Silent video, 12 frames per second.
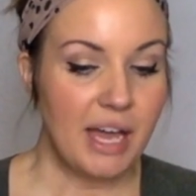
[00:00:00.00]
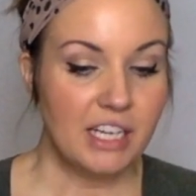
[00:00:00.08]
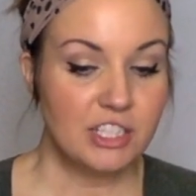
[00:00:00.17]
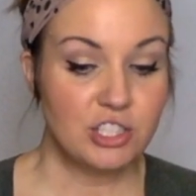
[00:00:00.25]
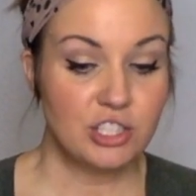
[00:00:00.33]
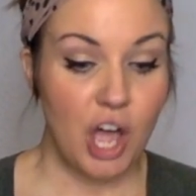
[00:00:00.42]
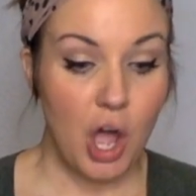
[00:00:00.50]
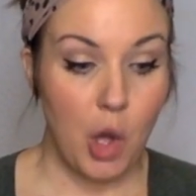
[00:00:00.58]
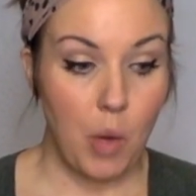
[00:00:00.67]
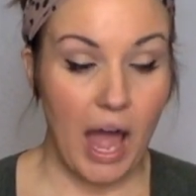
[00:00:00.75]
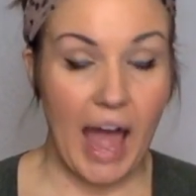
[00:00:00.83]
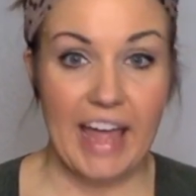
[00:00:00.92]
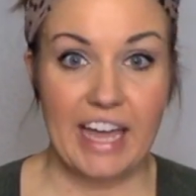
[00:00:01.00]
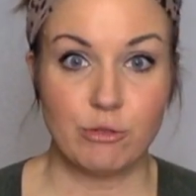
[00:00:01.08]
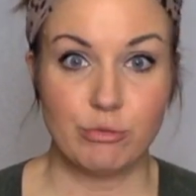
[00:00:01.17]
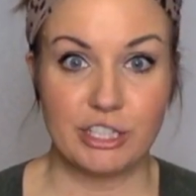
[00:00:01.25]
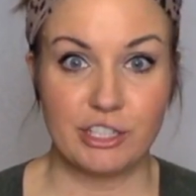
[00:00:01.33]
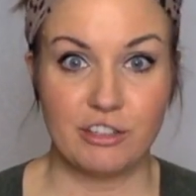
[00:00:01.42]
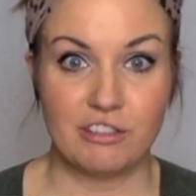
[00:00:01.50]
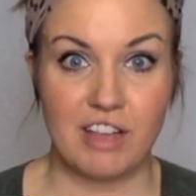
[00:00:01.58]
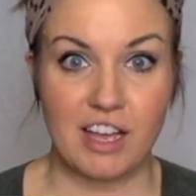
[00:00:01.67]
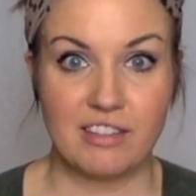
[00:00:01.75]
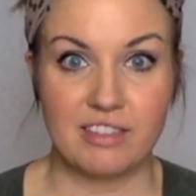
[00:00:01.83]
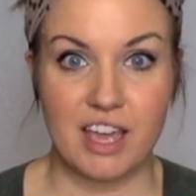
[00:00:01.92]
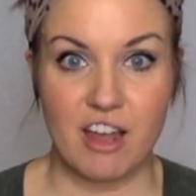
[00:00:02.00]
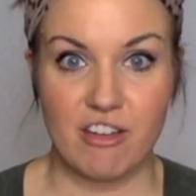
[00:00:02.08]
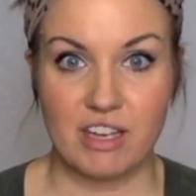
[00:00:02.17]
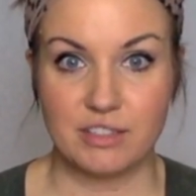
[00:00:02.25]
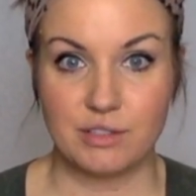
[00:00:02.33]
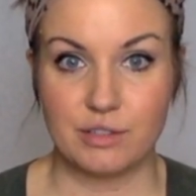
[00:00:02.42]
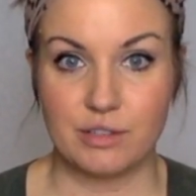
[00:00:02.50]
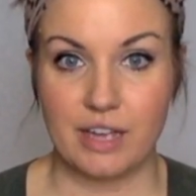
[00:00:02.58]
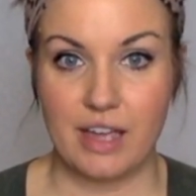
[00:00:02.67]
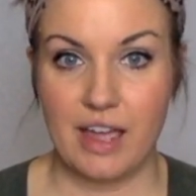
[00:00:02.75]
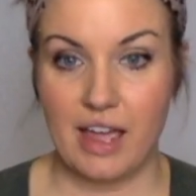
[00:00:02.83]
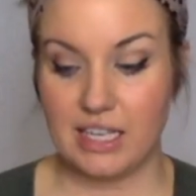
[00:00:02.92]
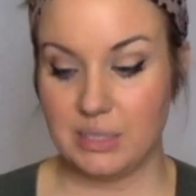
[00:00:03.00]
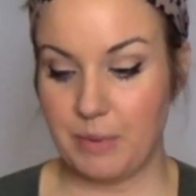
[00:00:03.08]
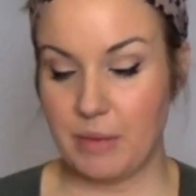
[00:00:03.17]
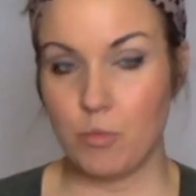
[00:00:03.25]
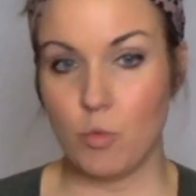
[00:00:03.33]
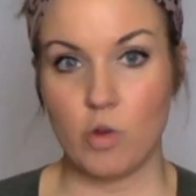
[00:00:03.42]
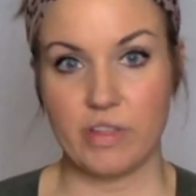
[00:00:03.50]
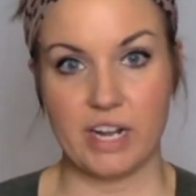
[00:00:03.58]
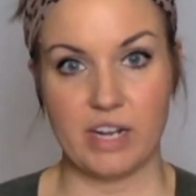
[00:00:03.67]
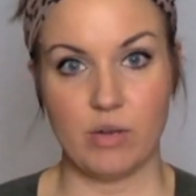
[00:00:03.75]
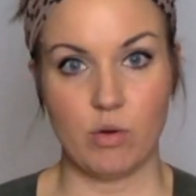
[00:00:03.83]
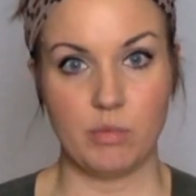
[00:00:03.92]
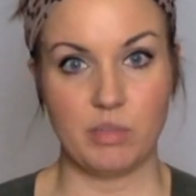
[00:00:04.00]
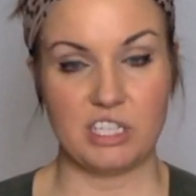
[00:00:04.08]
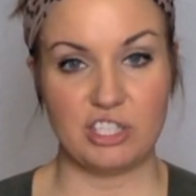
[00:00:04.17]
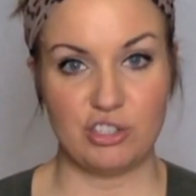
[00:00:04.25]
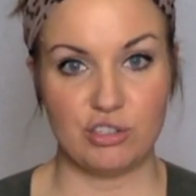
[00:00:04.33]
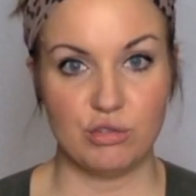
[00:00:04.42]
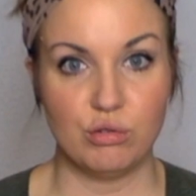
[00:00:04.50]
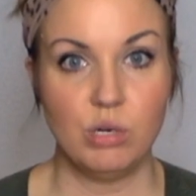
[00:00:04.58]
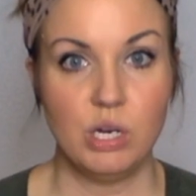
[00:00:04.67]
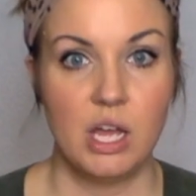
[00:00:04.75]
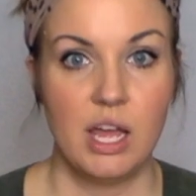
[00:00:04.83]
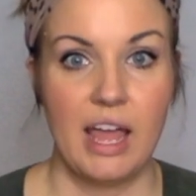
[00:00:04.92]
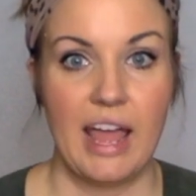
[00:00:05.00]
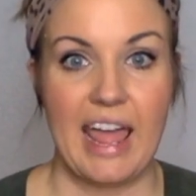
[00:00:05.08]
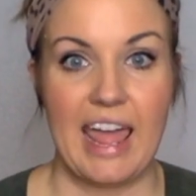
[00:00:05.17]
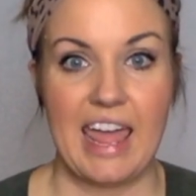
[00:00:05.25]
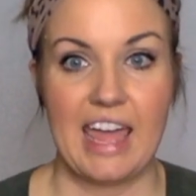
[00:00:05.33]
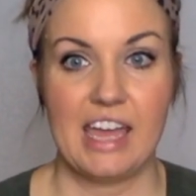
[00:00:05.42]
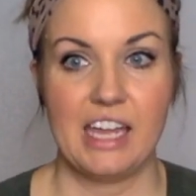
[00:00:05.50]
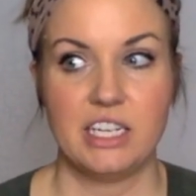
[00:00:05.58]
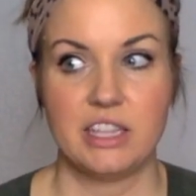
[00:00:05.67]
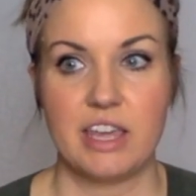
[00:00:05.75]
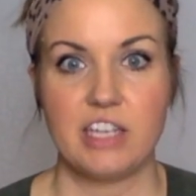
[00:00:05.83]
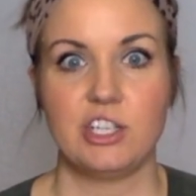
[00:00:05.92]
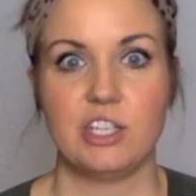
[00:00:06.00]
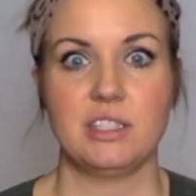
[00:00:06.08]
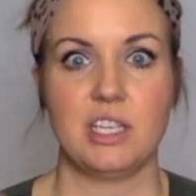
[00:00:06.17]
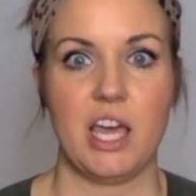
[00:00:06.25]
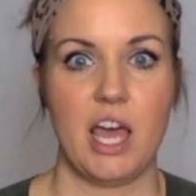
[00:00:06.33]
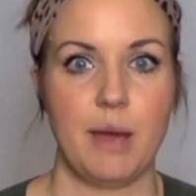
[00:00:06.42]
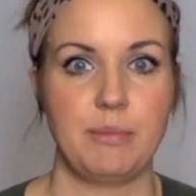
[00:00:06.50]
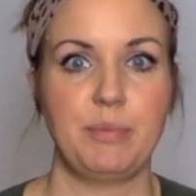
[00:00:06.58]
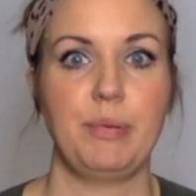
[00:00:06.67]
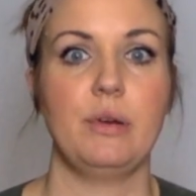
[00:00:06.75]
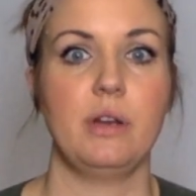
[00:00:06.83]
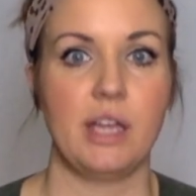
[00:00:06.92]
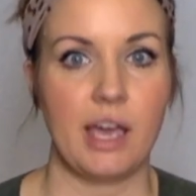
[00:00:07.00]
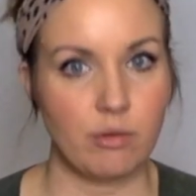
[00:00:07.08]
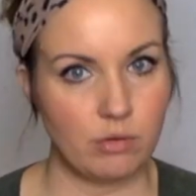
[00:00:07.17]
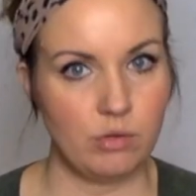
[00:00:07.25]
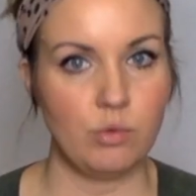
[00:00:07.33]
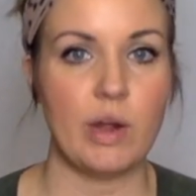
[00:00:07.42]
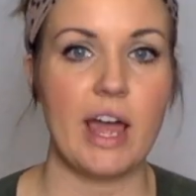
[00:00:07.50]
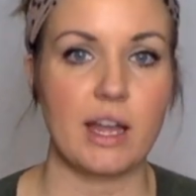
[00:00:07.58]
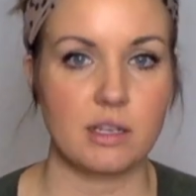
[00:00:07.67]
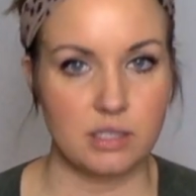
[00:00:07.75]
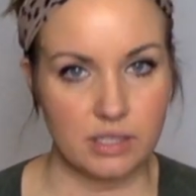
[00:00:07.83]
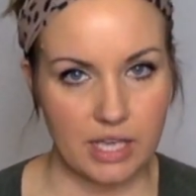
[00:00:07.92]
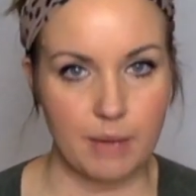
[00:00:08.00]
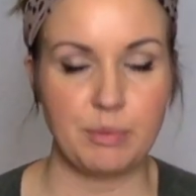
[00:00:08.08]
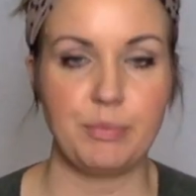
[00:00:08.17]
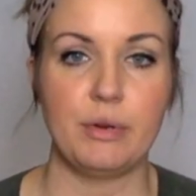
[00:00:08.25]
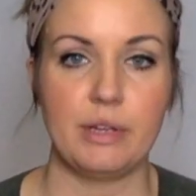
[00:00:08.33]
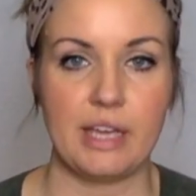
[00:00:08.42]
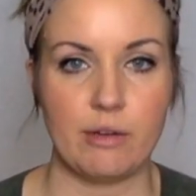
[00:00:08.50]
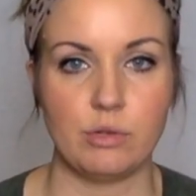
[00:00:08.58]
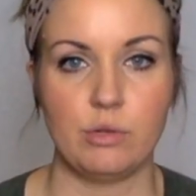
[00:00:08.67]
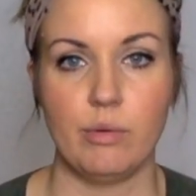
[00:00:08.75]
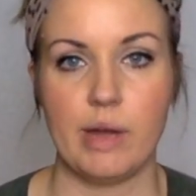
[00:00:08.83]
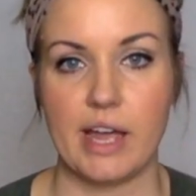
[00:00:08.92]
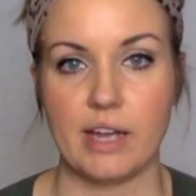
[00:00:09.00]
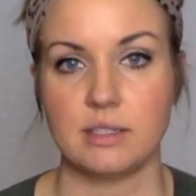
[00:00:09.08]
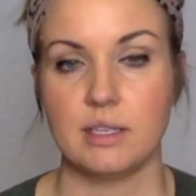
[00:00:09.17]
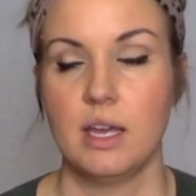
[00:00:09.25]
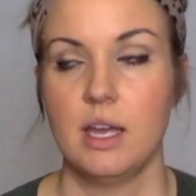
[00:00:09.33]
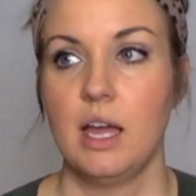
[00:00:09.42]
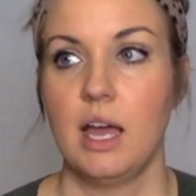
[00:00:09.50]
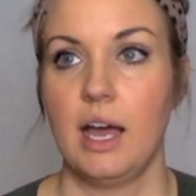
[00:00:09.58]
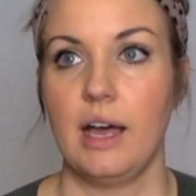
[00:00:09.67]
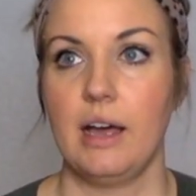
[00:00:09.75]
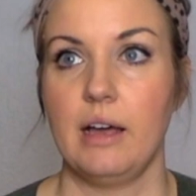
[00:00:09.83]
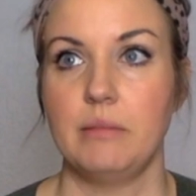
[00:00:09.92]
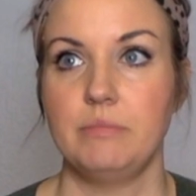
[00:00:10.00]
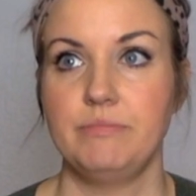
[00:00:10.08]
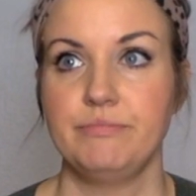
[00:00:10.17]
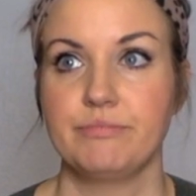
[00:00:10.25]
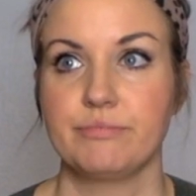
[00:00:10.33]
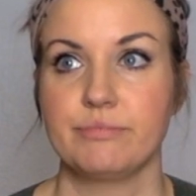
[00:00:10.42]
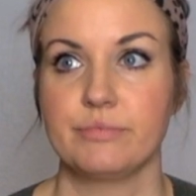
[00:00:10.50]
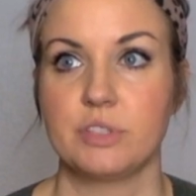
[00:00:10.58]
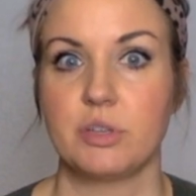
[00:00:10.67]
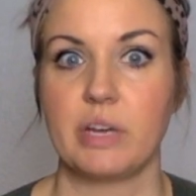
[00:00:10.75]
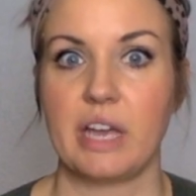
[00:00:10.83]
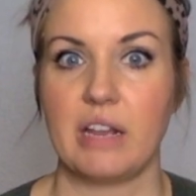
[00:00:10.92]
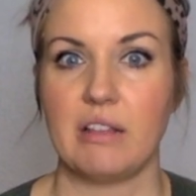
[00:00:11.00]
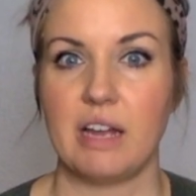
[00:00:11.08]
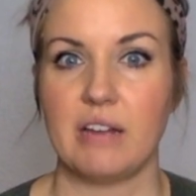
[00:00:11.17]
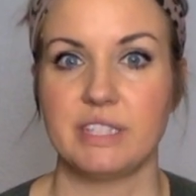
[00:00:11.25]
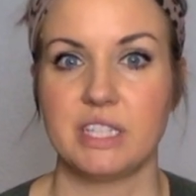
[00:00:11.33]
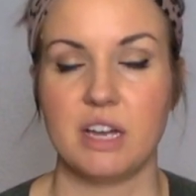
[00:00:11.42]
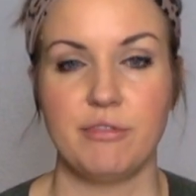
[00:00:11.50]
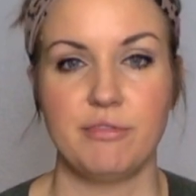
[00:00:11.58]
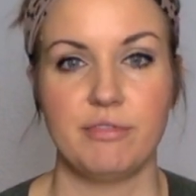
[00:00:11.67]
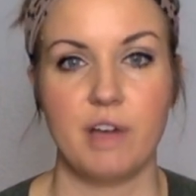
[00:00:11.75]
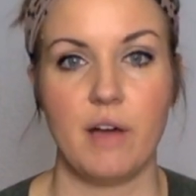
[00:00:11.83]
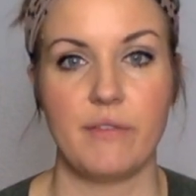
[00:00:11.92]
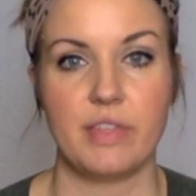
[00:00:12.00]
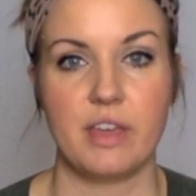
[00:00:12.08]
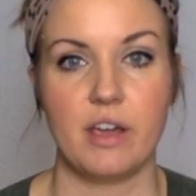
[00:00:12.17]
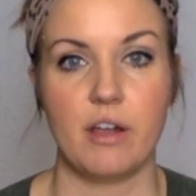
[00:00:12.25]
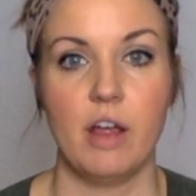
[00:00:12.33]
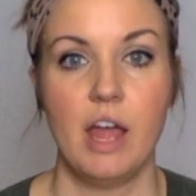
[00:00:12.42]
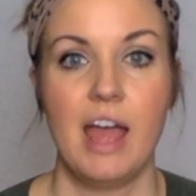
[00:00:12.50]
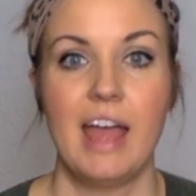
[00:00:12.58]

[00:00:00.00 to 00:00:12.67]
So I had really good luck there yesterday. I spent more than I normally do, and they just kept putting out new racks and kept putting out new racks. So I got a lot of stuff off there.